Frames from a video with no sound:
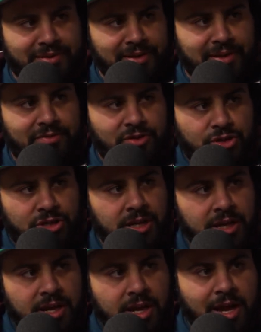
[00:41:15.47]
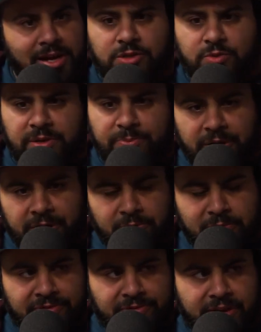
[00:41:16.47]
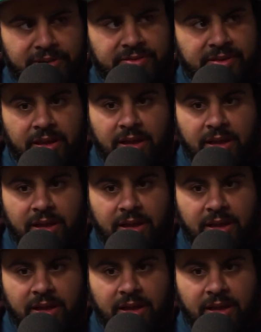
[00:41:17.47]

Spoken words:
I didn't give a shit. I just wanted to party with my friends.